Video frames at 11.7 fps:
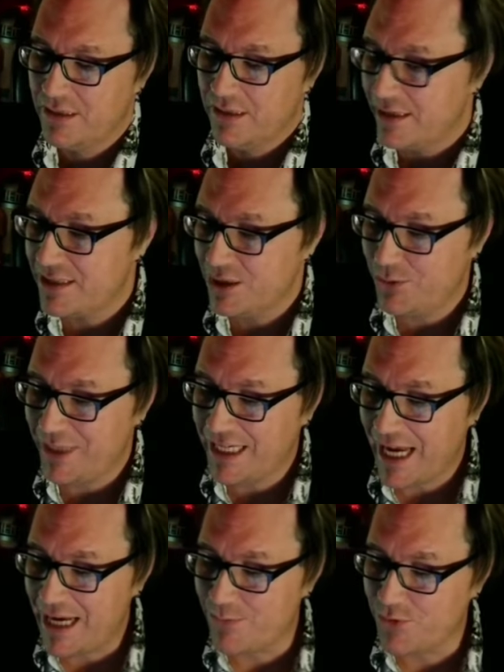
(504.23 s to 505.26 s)
until we
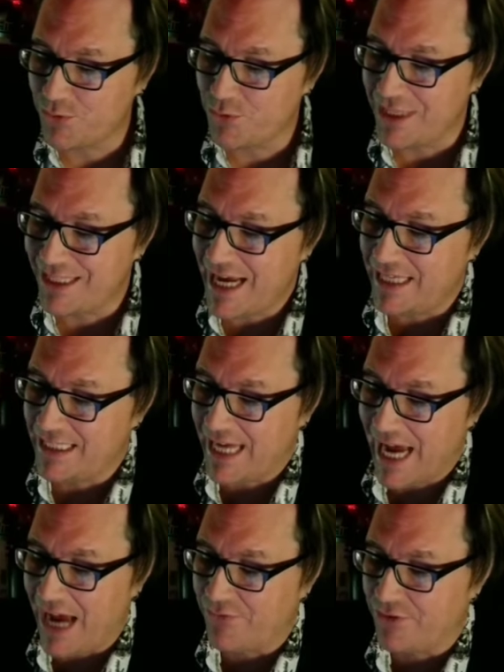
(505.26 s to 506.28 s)
came through the dead
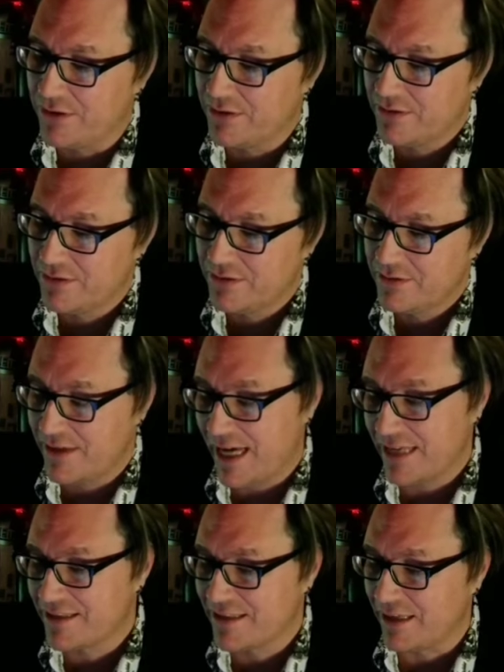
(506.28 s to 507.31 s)
cavern to
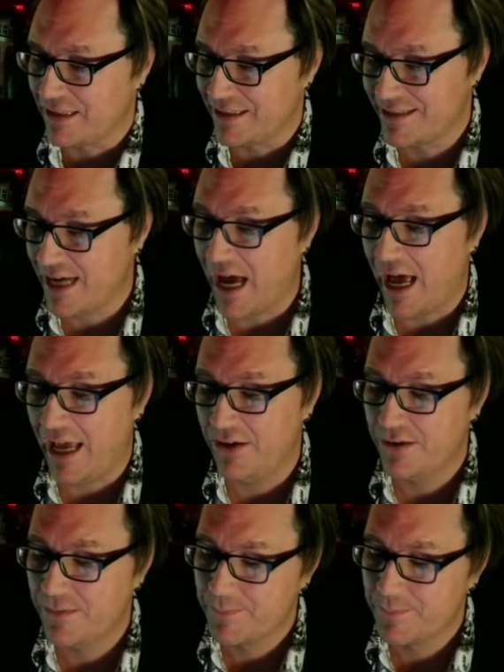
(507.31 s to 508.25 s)
that sunless tide.